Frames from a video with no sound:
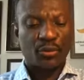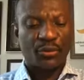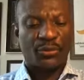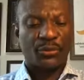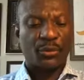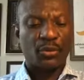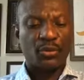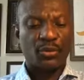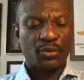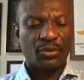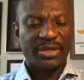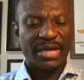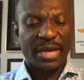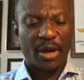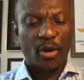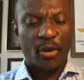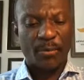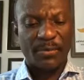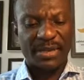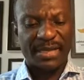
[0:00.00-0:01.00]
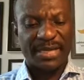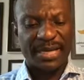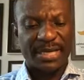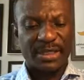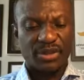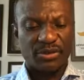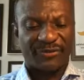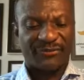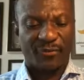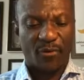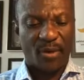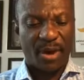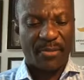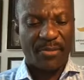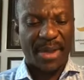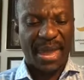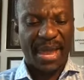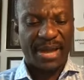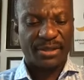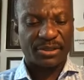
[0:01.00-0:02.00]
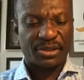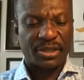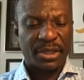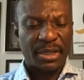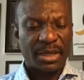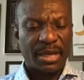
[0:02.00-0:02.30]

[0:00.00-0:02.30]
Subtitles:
through the obedience of one man's,